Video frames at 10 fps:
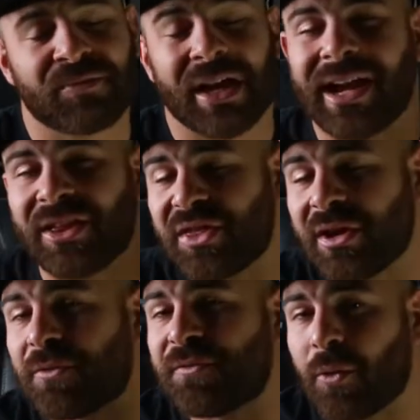And I
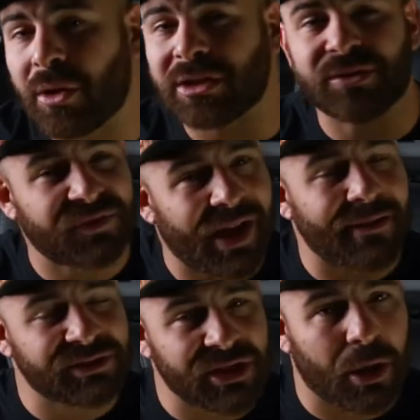think Phora's
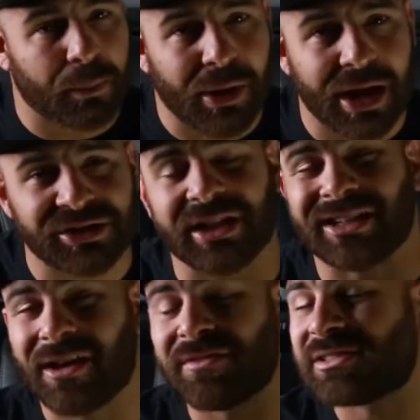five song project,
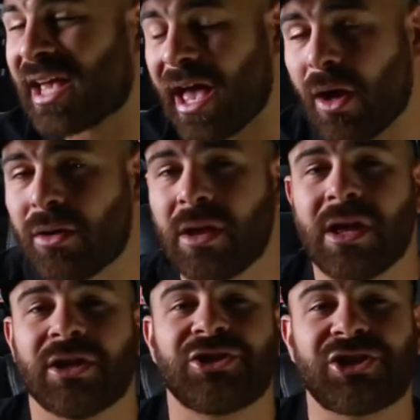Love is Hell,
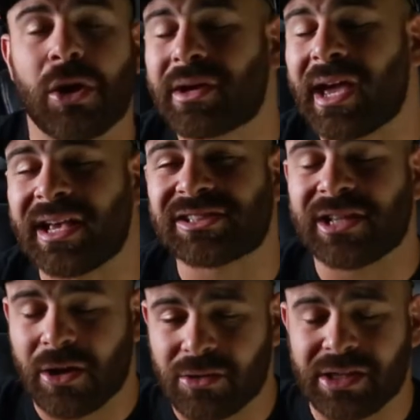showcased
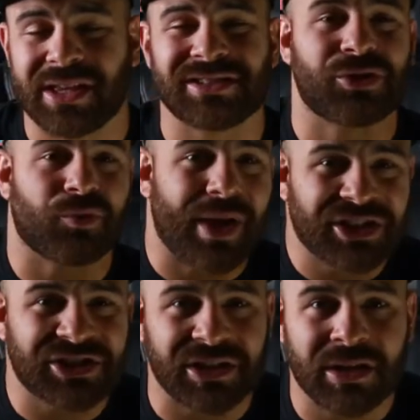not only his
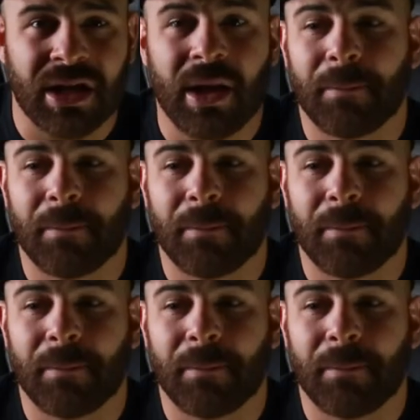direction,